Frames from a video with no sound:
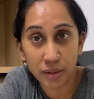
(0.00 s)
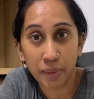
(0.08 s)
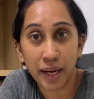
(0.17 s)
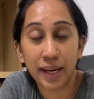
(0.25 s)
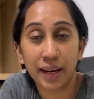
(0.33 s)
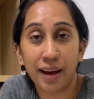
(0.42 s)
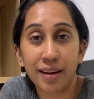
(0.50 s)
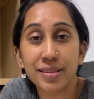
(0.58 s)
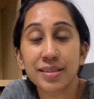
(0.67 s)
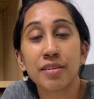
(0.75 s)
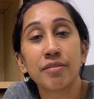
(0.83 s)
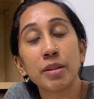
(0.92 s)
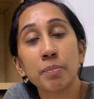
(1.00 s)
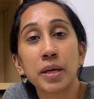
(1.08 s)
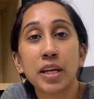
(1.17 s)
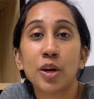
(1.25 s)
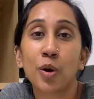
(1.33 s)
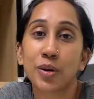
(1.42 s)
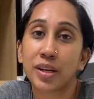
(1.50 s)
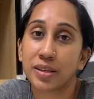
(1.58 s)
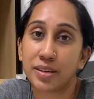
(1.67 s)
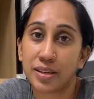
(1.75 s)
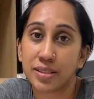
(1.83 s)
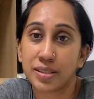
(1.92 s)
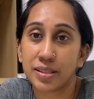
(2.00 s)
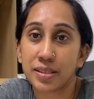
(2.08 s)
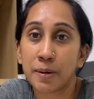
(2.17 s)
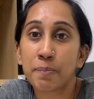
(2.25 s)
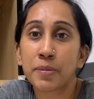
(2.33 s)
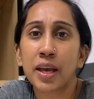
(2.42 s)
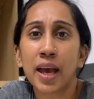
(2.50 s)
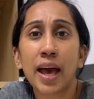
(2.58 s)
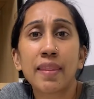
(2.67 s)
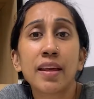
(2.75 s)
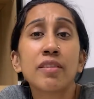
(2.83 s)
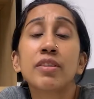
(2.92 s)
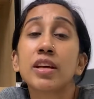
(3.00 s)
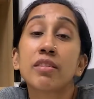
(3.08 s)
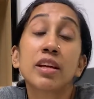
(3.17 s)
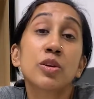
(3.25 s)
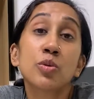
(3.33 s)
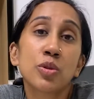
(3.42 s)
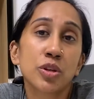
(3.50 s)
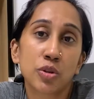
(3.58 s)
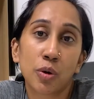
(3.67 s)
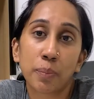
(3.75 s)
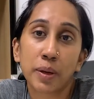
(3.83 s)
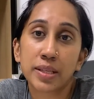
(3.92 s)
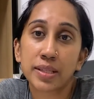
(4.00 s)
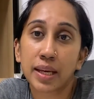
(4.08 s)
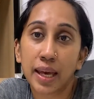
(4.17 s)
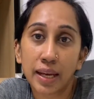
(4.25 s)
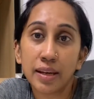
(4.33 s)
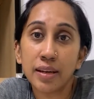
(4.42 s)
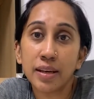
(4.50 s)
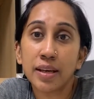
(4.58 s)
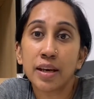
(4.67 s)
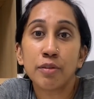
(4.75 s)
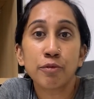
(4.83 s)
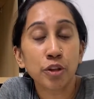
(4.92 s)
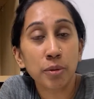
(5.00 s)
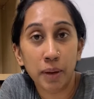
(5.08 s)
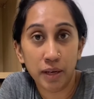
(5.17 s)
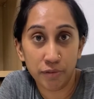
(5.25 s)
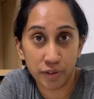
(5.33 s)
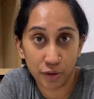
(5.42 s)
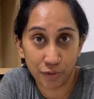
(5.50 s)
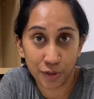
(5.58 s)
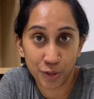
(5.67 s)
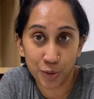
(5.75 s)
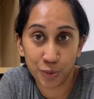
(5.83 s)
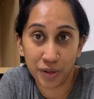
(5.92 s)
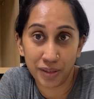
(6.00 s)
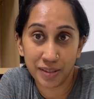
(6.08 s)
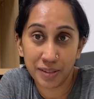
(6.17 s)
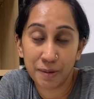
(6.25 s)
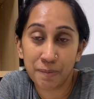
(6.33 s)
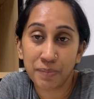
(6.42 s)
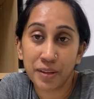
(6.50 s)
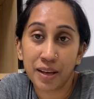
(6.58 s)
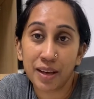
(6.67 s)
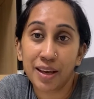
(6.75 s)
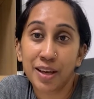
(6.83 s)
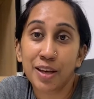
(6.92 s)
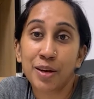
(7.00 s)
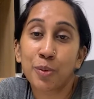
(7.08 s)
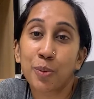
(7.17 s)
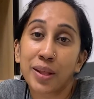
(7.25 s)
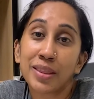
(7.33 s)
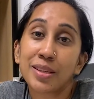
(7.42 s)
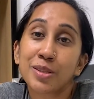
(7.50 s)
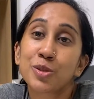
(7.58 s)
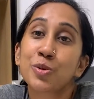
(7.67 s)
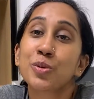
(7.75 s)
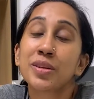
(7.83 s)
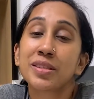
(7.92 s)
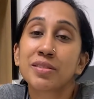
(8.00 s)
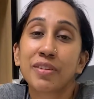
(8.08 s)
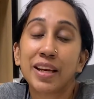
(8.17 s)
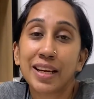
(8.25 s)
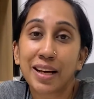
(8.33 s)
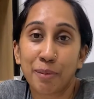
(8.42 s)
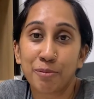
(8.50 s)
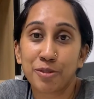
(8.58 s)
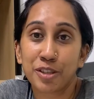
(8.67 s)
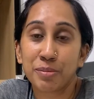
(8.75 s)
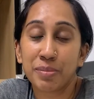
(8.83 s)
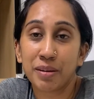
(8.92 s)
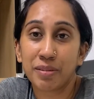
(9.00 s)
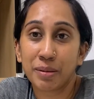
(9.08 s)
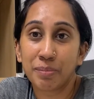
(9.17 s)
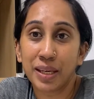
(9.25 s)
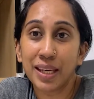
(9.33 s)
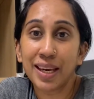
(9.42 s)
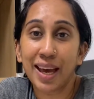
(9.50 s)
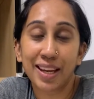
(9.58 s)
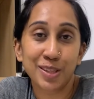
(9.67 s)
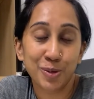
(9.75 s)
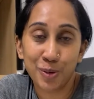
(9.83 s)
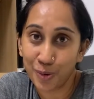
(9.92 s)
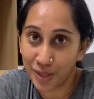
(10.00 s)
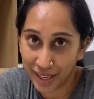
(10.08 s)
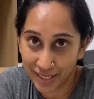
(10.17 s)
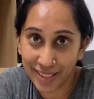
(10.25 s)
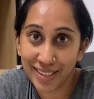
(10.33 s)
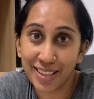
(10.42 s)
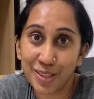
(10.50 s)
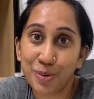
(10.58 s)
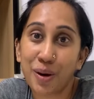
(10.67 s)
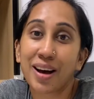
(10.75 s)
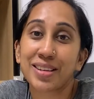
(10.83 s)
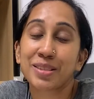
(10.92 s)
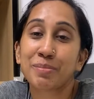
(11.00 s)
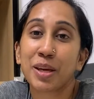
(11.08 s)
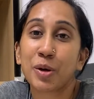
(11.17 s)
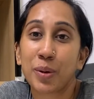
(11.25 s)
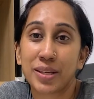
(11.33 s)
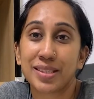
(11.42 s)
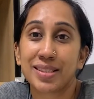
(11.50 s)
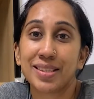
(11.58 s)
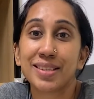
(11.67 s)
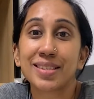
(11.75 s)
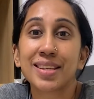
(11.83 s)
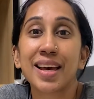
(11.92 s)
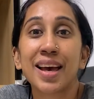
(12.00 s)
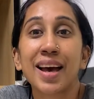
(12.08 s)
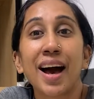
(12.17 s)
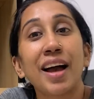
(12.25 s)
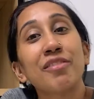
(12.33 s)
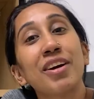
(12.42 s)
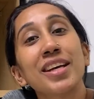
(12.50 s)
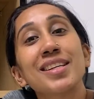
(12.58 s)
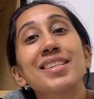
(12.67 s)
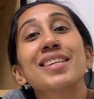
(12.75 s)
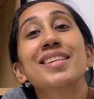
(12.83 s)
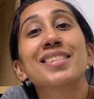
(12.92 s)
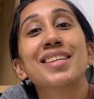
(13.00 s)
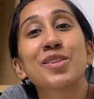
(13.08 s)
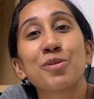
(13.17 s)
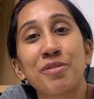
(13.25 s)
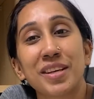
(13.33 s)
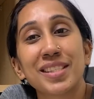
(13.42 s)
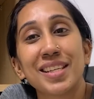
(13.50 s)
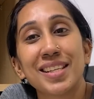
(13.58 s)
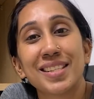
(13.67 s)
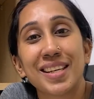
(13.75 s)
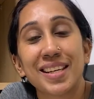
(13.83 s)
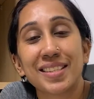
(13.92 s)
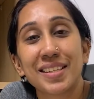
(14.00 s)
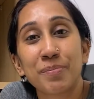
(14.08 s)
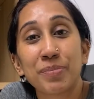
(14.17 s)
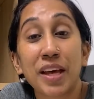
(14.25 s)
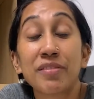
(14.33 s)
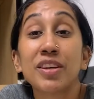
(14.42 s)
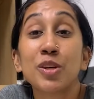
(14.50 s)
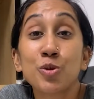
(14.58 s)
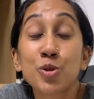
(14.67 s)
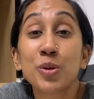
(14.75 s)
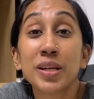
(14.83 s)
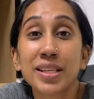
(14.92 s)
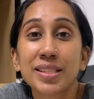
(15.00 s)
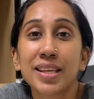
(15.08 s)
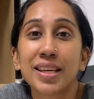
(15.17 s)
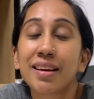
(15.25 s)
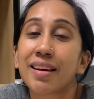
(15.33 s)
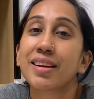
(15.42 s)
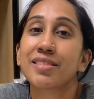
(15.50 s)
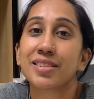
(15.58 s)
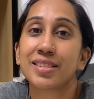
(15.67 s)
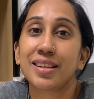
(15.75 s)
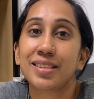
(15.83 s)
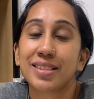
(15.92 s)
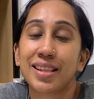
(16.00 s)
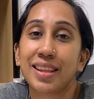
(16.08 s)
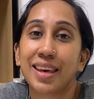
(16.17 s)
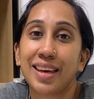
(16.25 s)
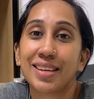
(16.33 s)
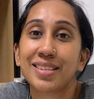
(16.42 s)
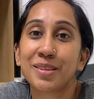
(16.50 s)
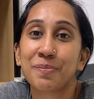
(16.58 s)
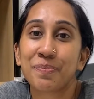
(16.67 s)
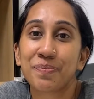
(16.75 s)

in my class with periodic tests and then we redo the topics again for the benefit of the students. When the students feel comfortable with me and do not hesitate to ask me questions, I find it easy to facilitate and we usually see great results in the end.